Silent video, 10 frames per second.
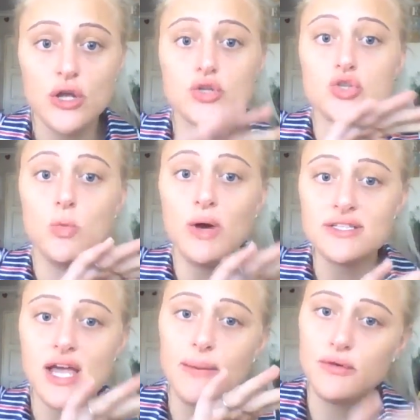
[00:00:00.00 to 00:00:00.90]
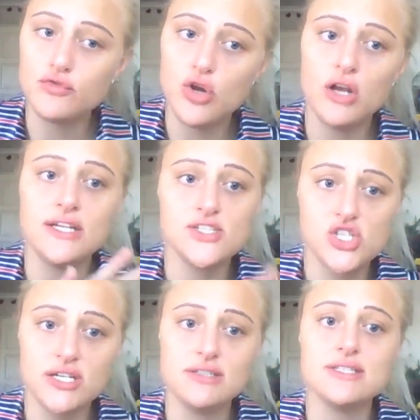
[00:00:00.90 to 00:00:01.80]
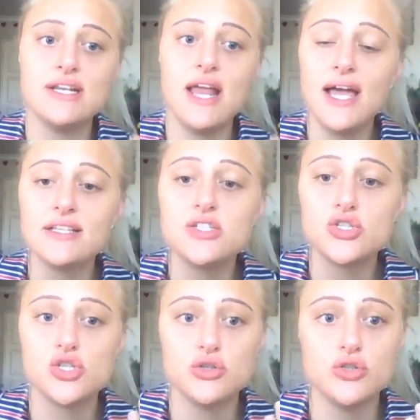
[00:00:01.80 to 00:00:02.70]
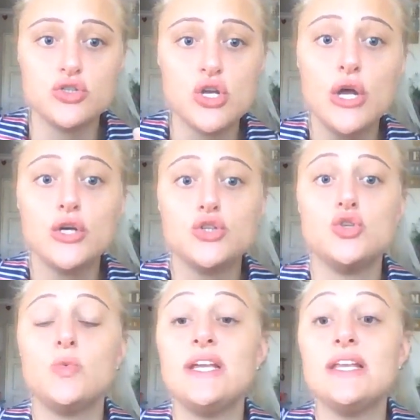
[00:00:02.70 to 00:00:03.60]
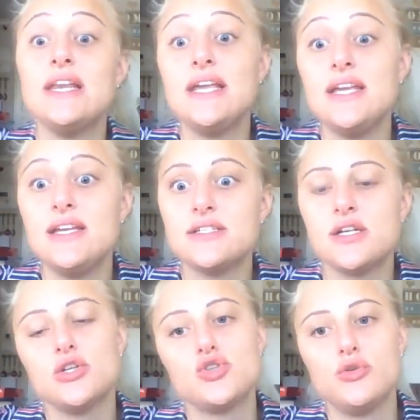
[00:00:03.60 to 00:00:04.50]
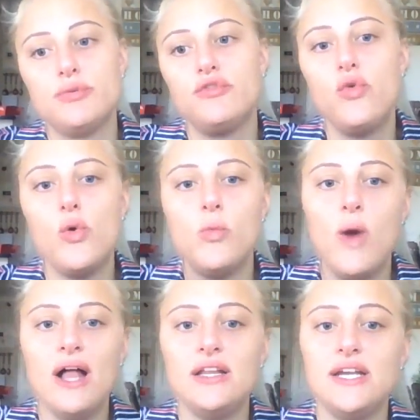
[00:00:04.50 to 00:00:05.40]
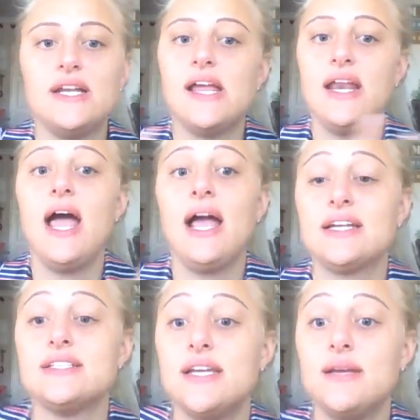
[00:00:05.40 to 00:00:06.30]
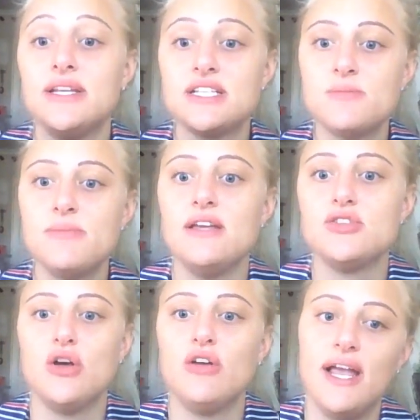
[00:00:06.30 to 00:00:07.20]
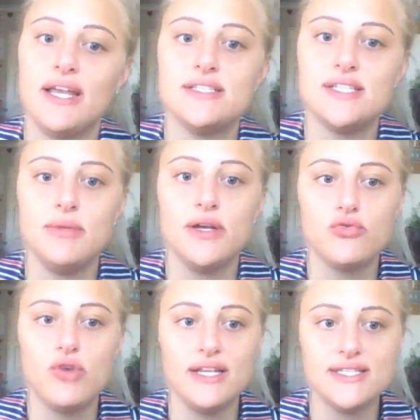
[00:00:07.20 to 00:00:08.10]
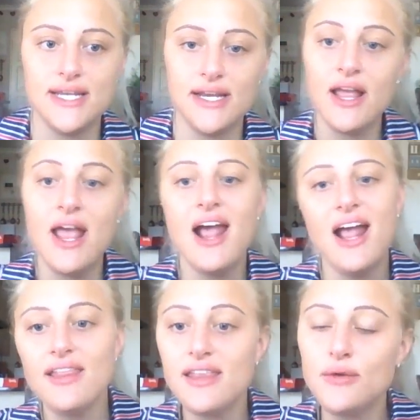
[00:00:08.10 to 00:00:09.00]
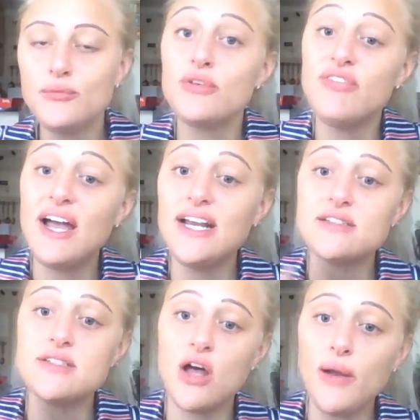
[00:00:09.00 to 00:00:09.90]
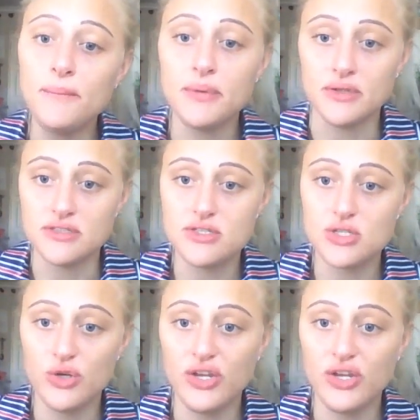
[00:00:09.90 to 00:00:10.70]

So what type of knowledge, skills, and attitudes do we need to perform well in an academic space of academic writing? And then provide examples.